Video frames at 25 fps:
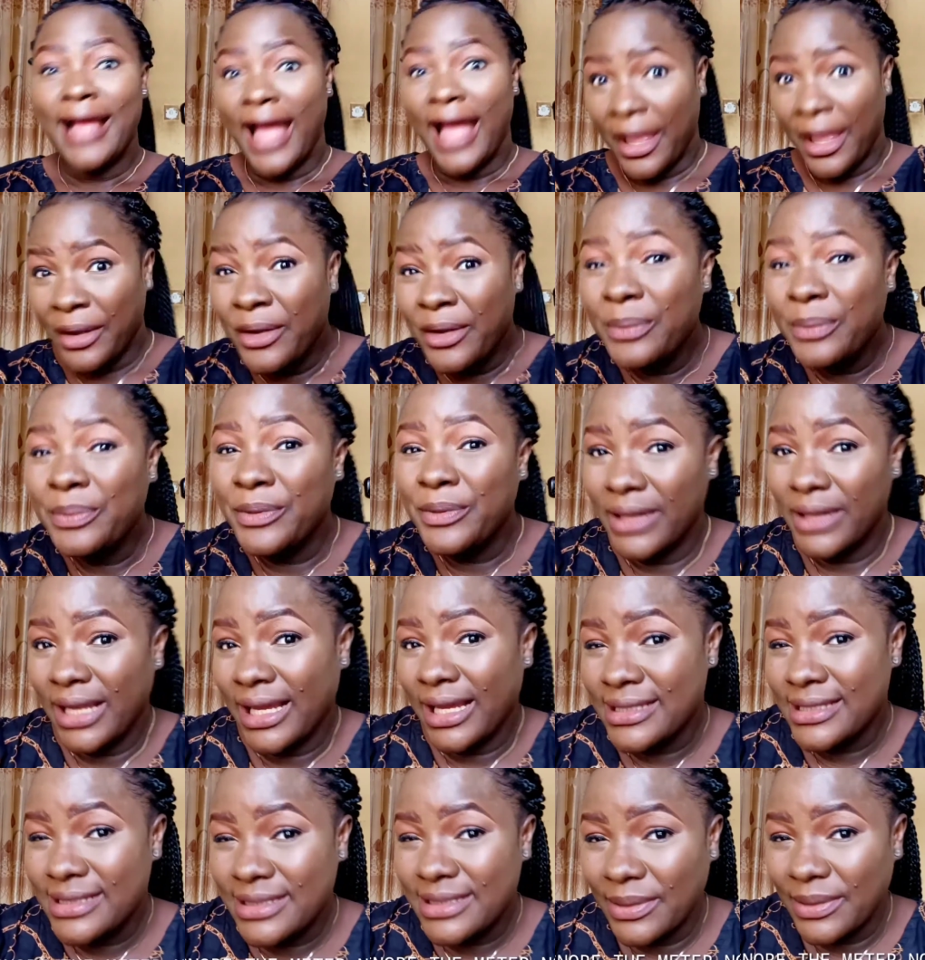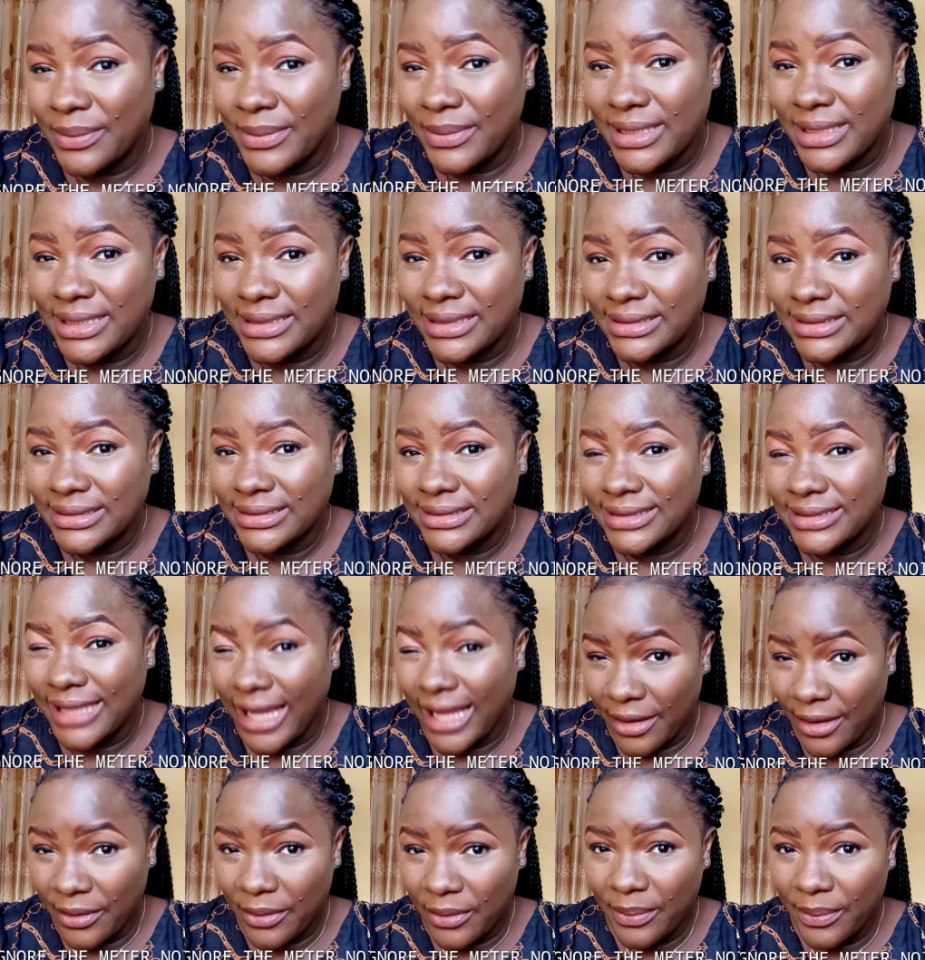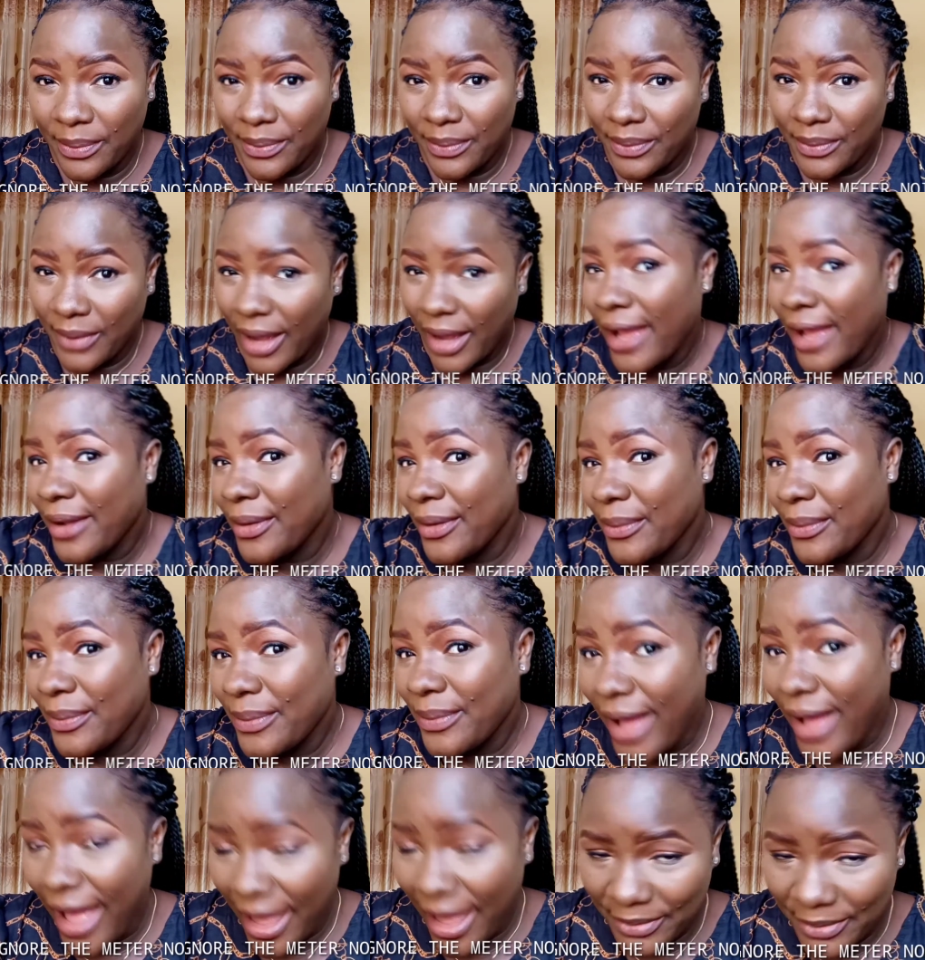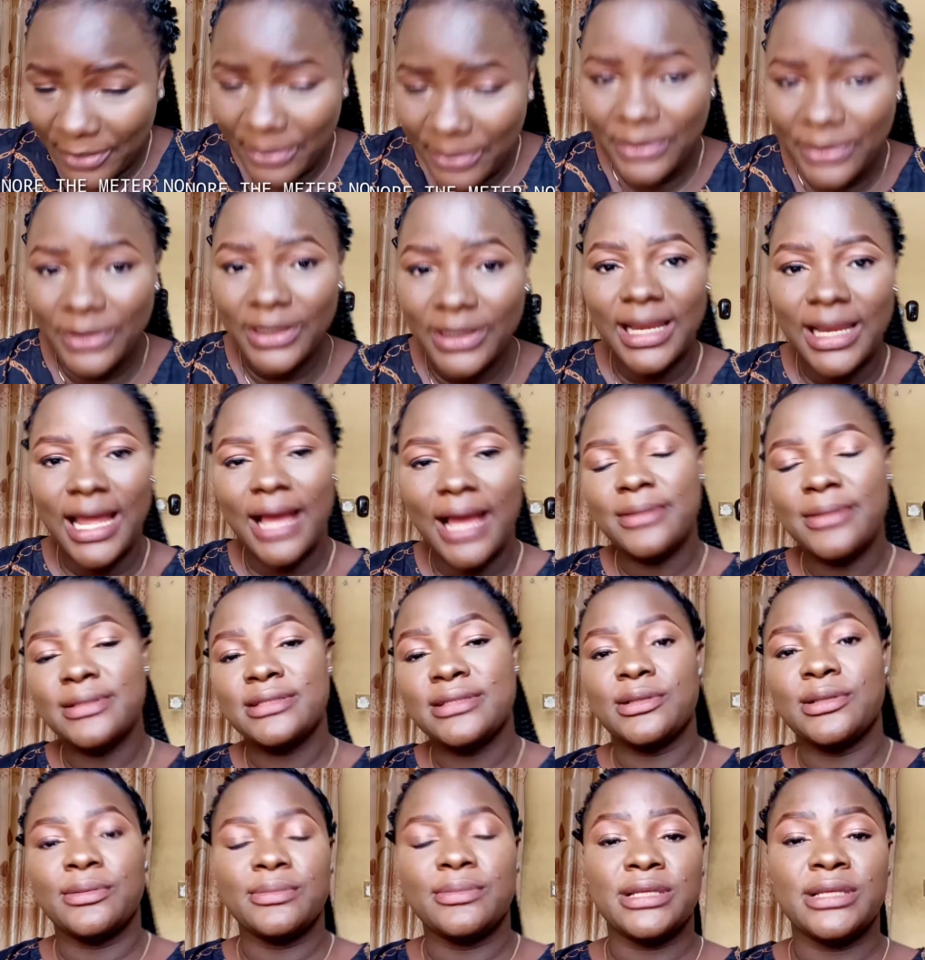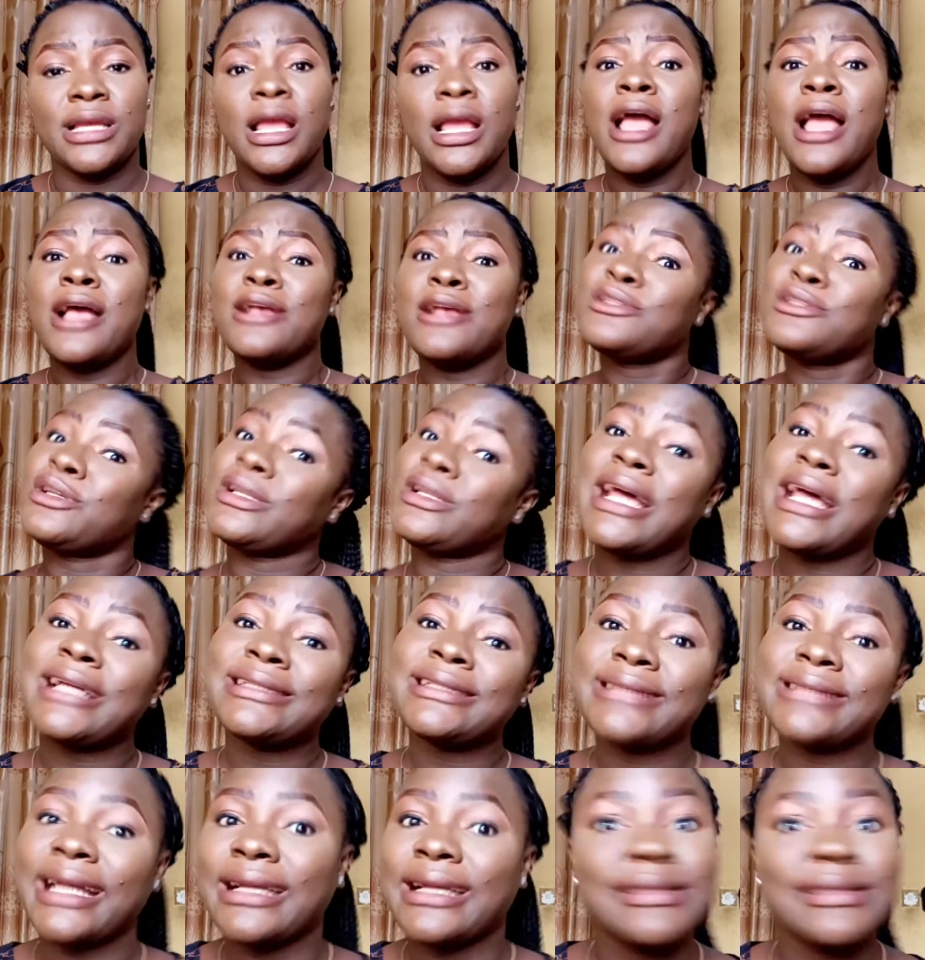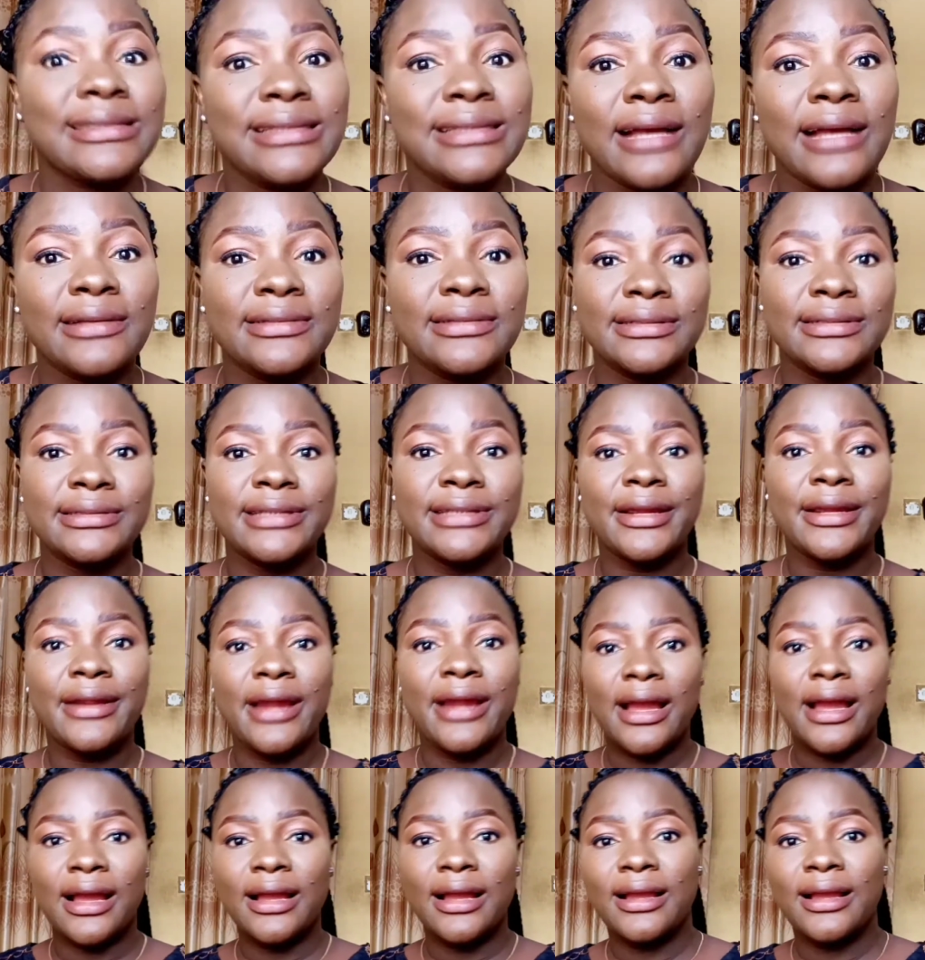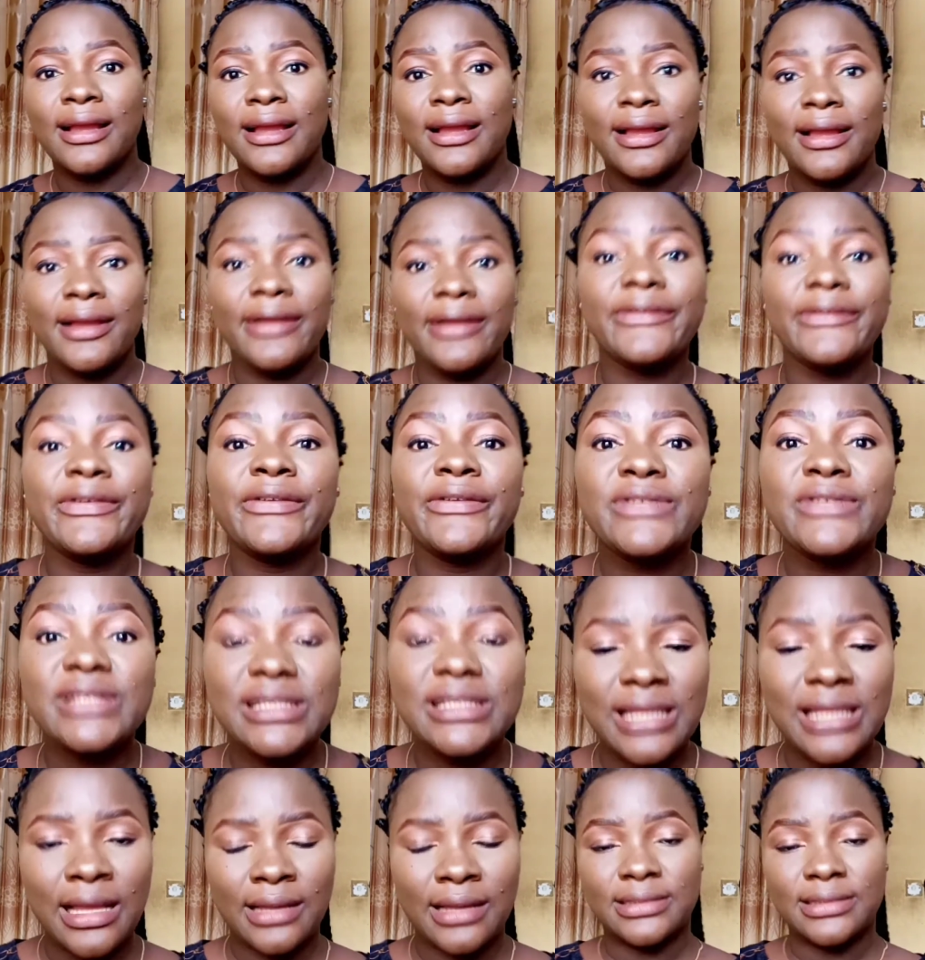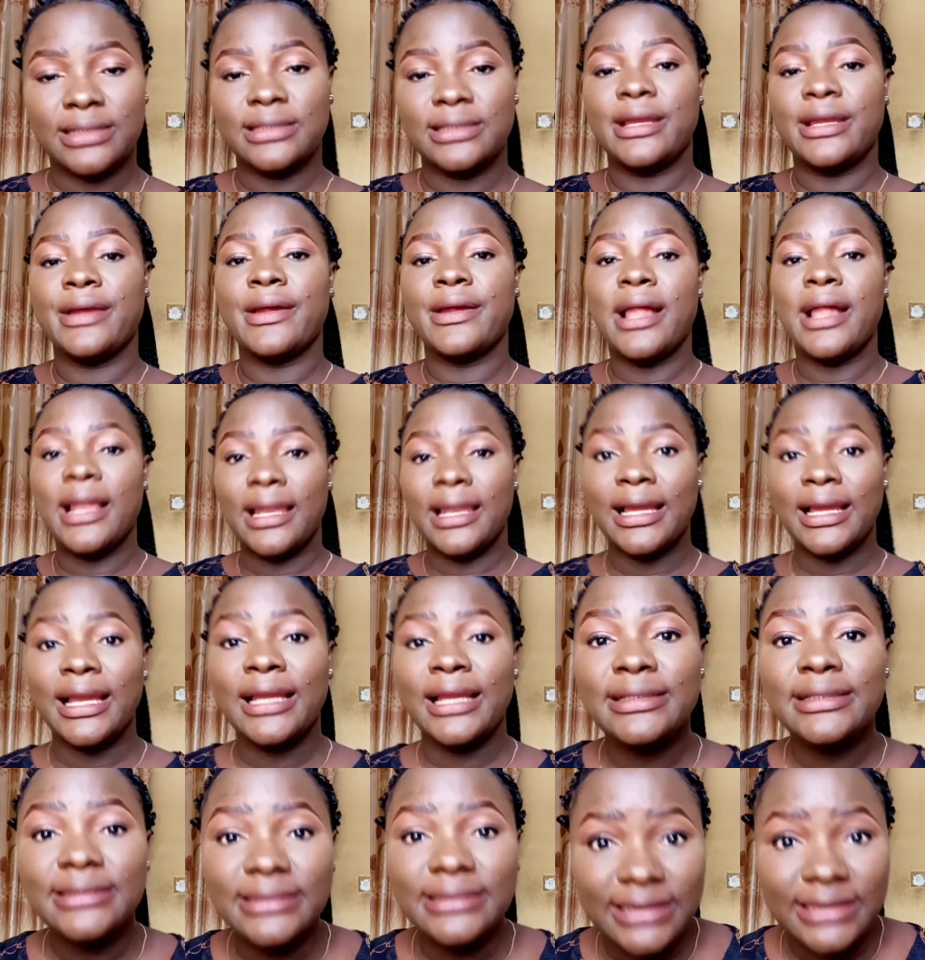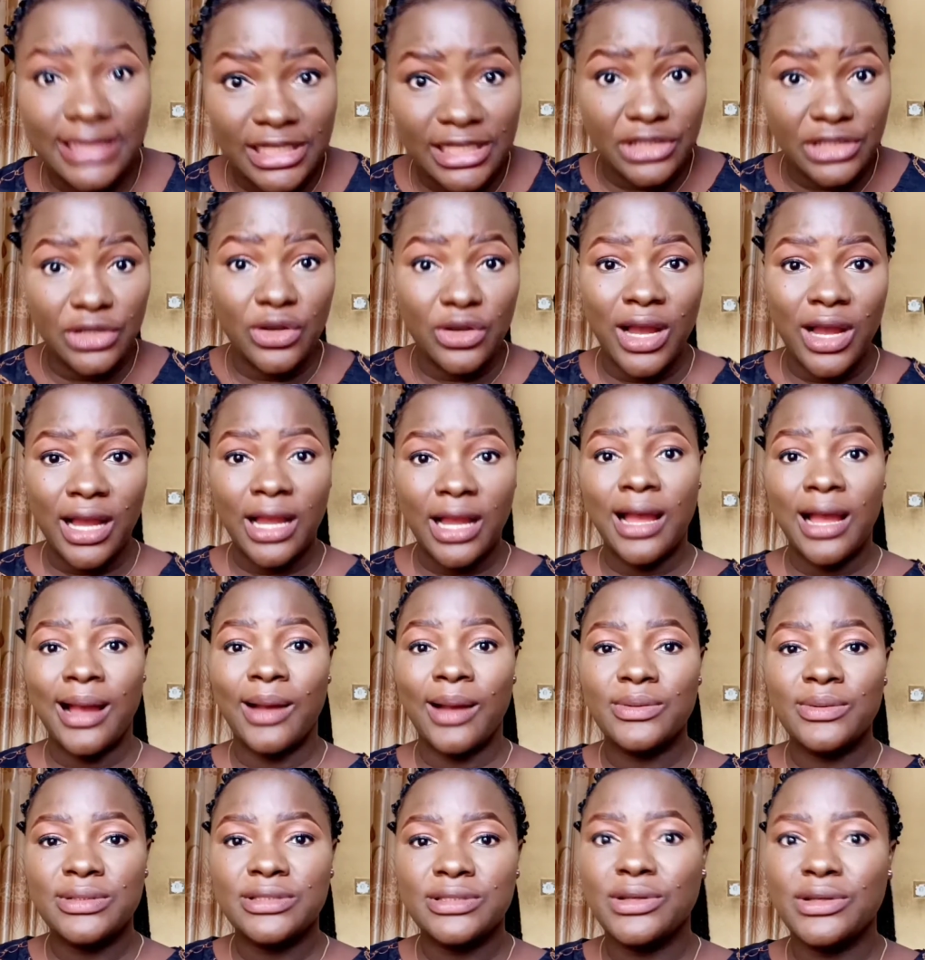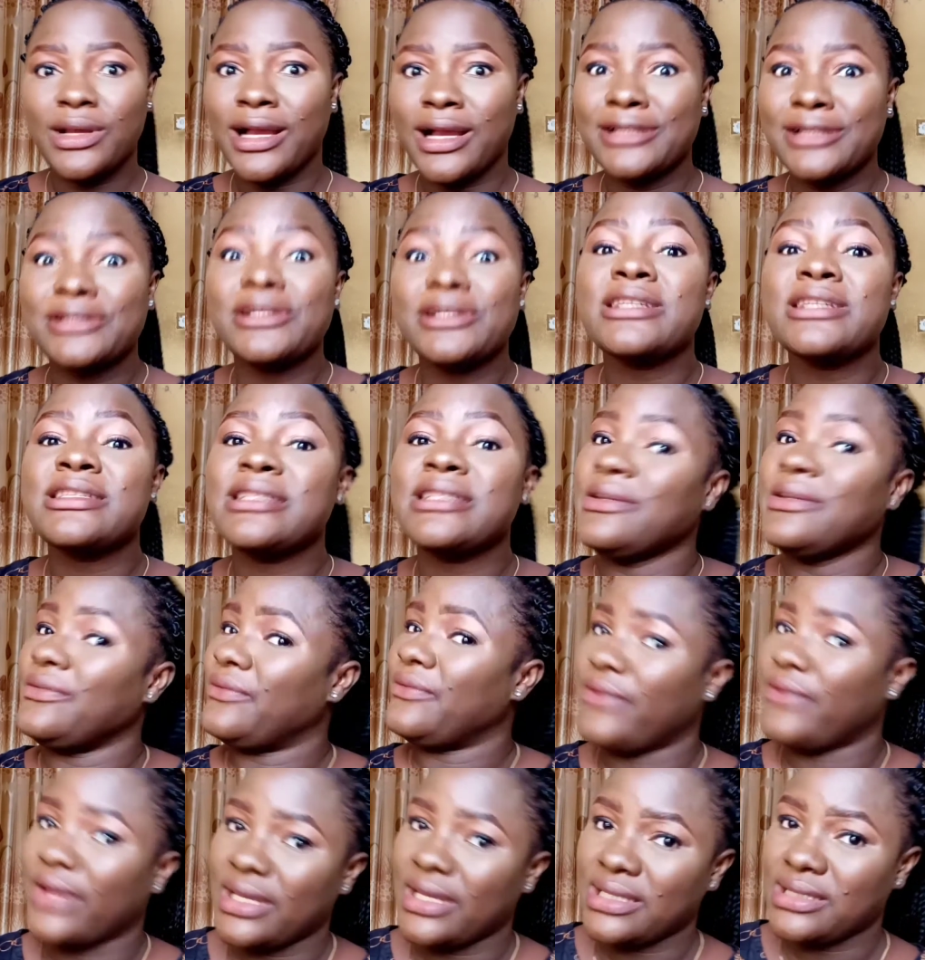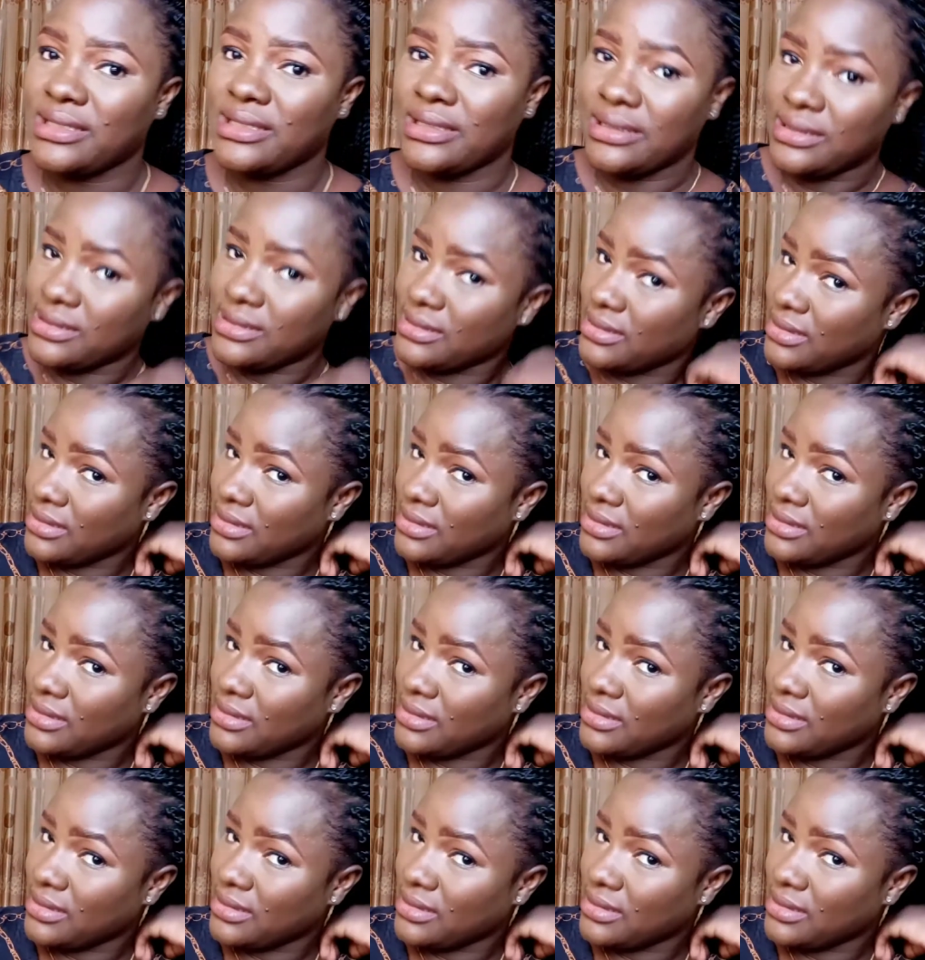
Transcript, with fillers: i hope you learned something i hope i hope i hope you learned something so that 30000 naira 50000 naira line in your account you can just invest it